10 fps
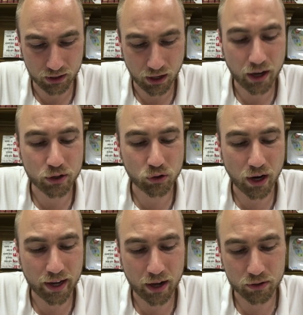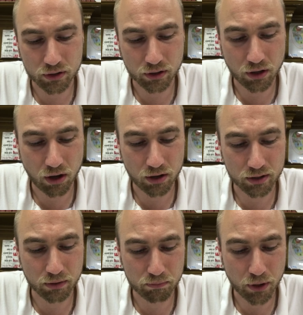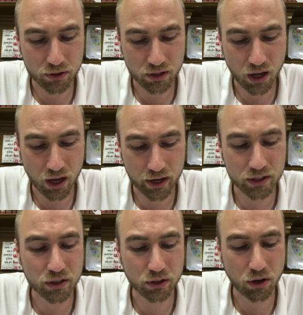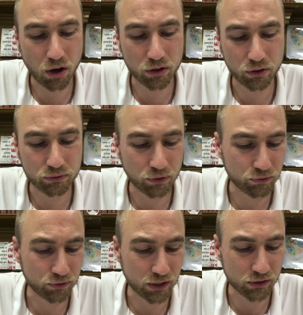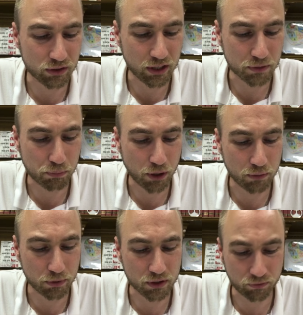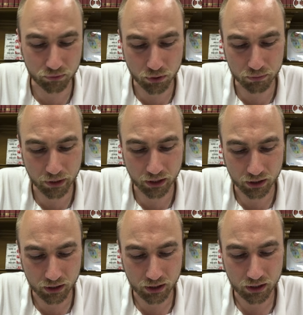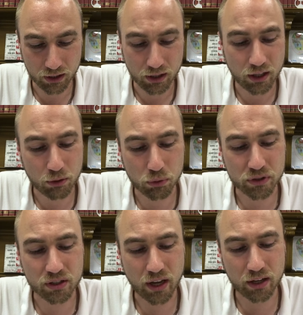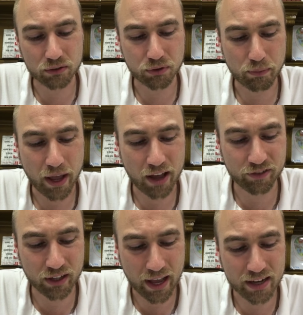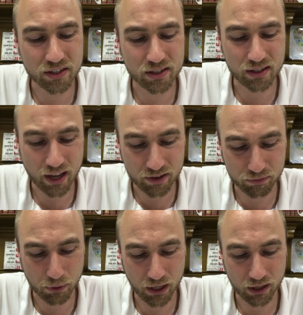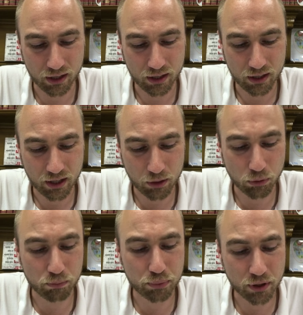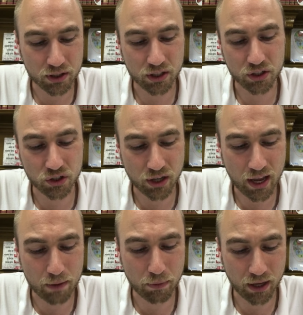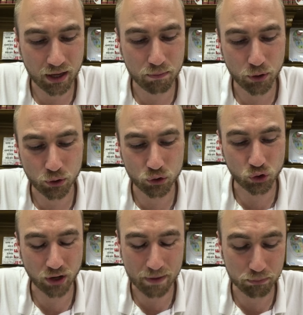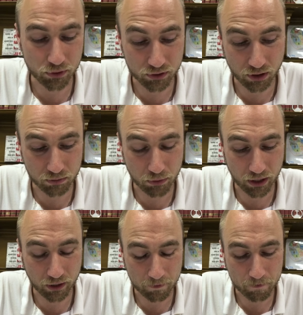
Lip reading: I cry out to God Most High, to God who fulfills his purpose for me. He will send from heaven and save me. He will put to shame him who tramples on me.